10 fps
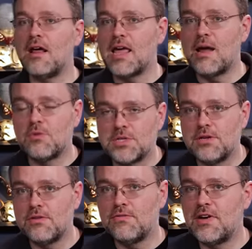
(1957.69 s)
a lot of cameras
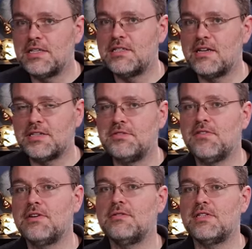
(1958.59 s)
can do face detection,
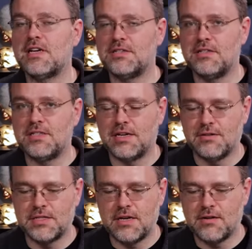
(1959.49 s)
vehicle detection,
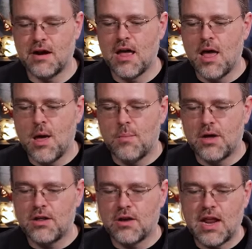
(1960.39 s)
etc., etc.,
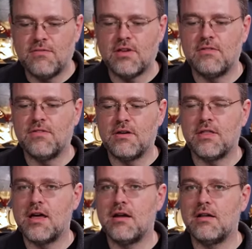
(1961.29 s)
but you're going to have to configure
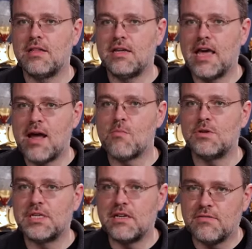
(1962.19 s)
that on the
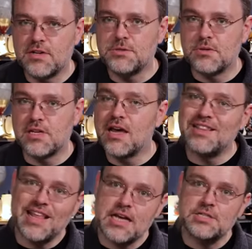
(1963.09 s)
cameras individually
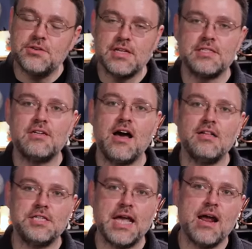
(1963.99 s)
unless you get
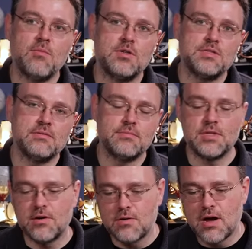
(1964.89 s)
Synology cameras.
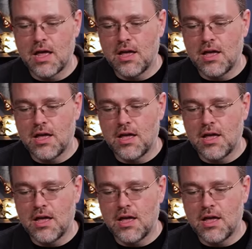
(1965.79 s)
So,